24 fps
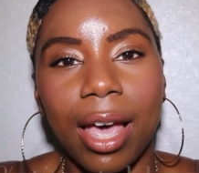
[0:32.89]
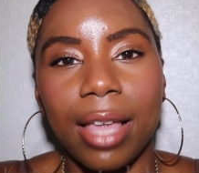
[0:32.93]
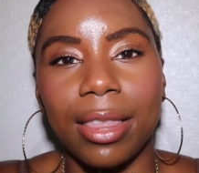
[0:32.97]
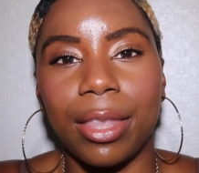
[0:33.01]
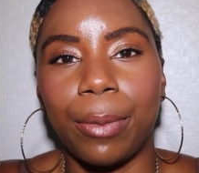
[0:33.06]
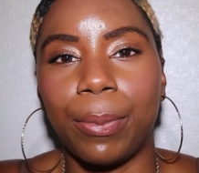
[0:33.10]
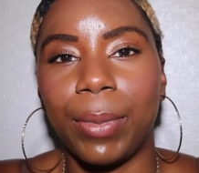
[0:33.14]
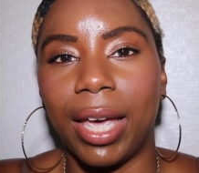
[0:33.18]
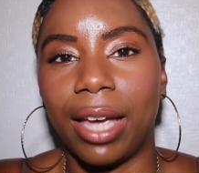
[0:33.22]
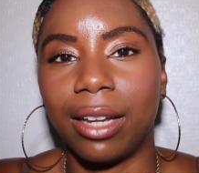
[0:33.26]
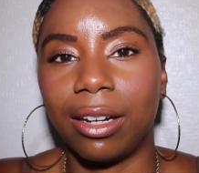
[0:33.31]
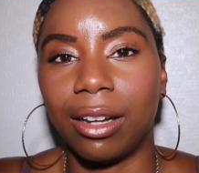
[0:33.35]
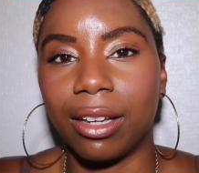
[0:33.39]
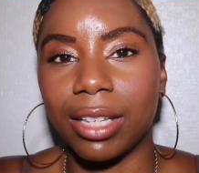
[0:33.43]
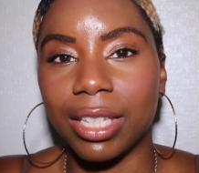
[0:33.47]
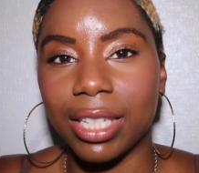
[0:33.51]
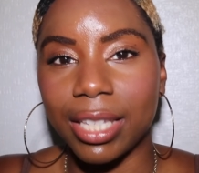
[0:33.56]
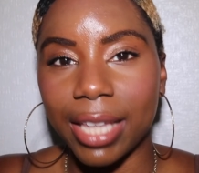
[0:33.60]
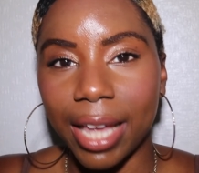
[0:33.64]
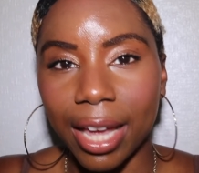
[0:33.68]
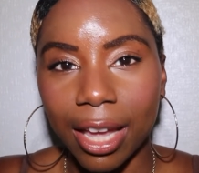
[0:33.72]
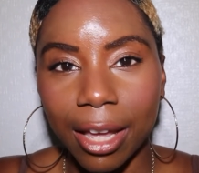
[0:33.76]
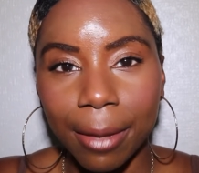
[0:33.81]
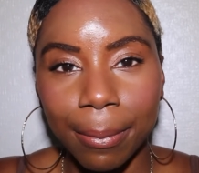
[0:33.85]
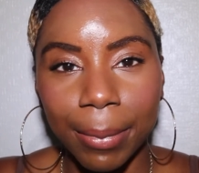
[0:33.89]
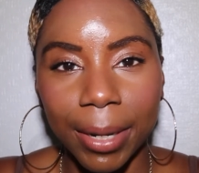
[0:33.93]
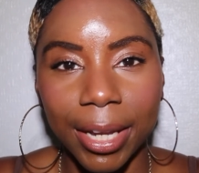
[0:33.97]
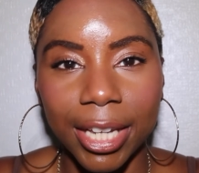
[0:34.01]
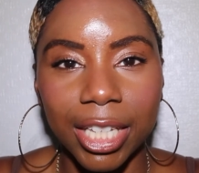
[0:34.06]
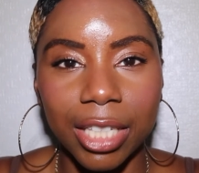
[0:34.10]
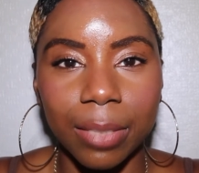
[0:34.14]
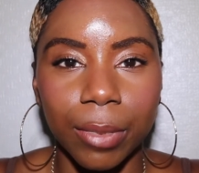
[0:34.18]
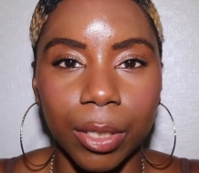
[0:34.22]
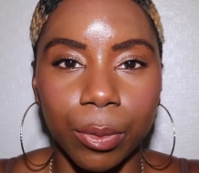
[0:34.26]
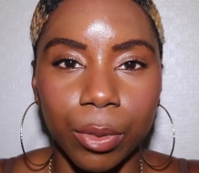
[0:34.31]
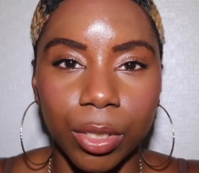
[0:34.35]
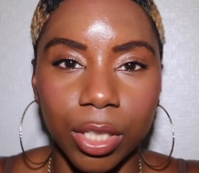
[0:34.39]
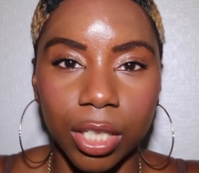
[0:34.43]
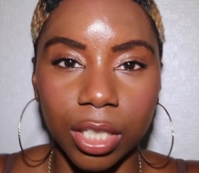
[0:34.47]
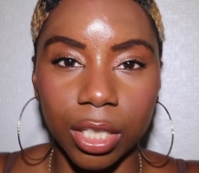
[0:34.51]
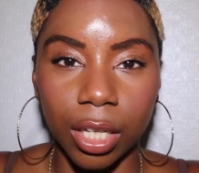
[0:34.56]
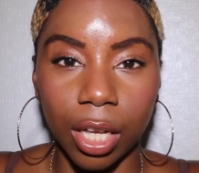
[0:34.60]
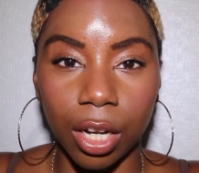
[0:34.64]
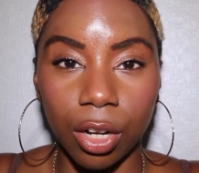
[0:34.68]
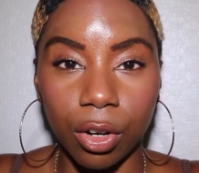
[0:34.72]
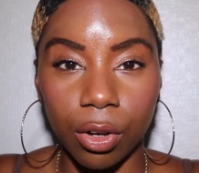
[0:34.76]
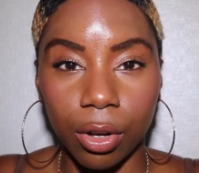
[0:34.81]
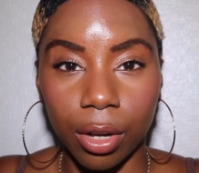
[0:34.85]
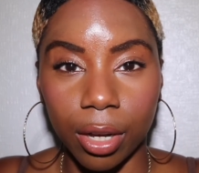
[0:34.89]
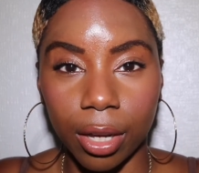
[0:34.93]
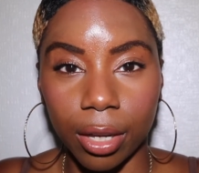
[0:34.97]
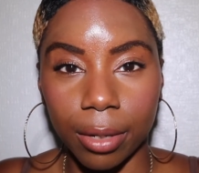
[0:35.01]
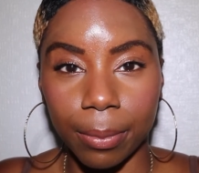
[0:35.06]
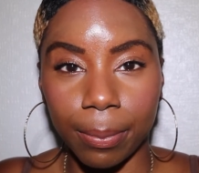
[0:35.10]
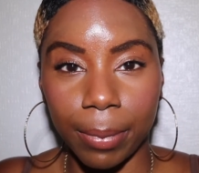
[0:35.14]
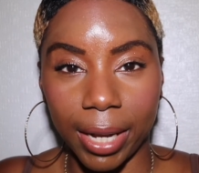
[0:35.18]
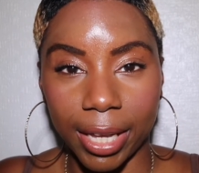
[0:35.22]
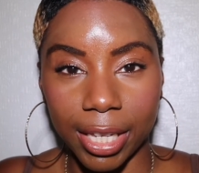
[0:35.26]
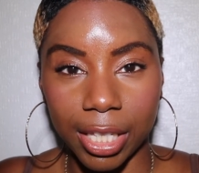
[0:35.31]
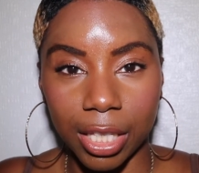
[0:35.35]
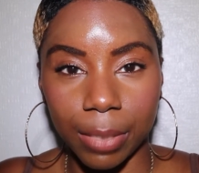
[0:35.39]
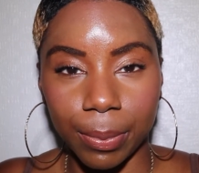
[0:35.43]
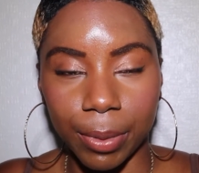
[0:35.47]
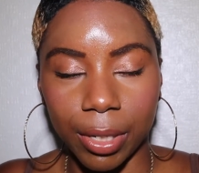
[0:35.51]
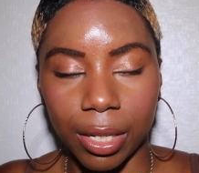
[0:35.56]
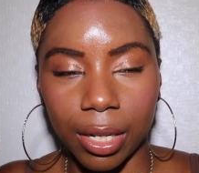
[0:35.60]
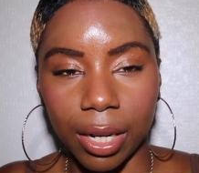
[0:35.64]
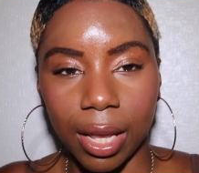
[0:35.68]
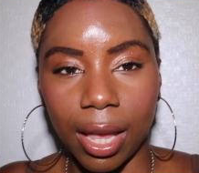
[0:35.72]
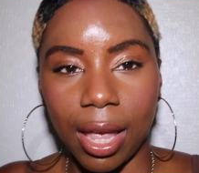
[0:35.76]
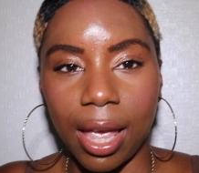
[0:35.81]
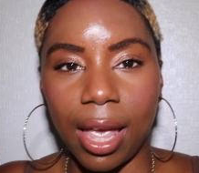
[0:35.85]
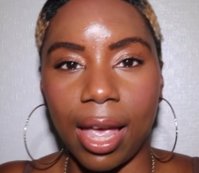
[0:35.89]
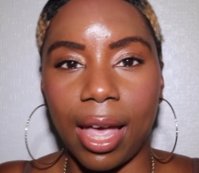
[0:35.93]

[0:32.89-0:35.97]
Then we had our second placement, which is our longer placement,